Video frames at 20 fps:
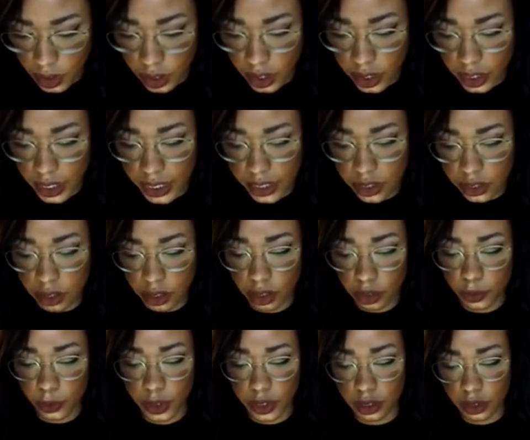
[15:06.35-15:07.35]
I
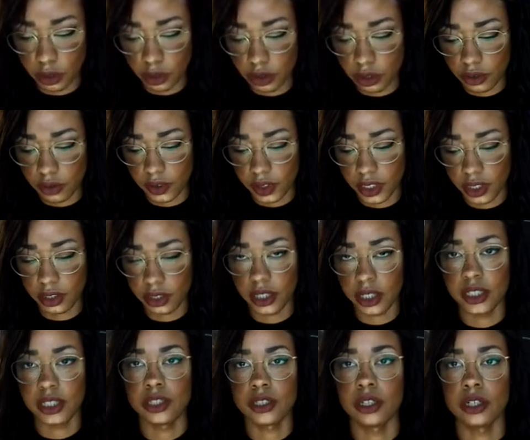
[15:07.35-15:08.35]
start with notes of
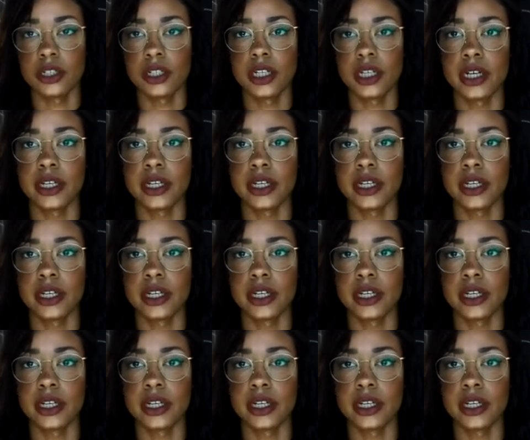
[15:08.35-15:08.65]
literary study.